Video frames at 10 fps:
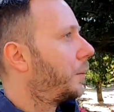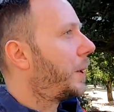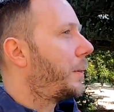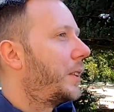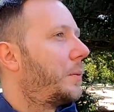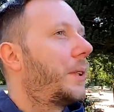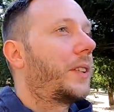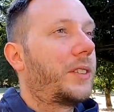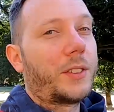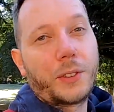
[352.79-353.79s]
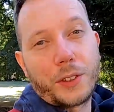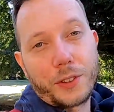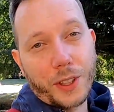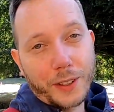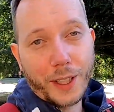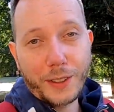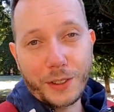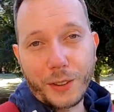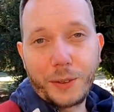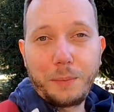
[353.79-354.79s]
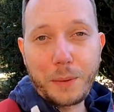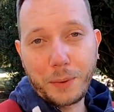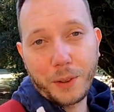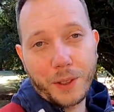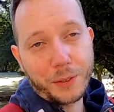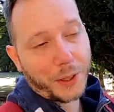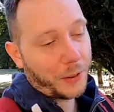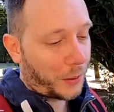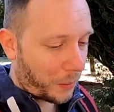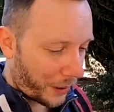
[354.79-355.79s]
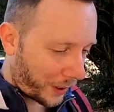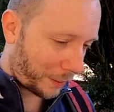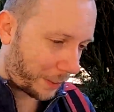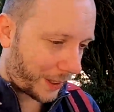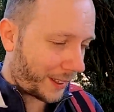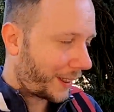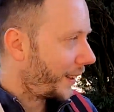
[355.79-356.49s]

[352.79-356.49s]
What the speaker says: Maybe it's because it's also Sunday, so people don't have to go to work, but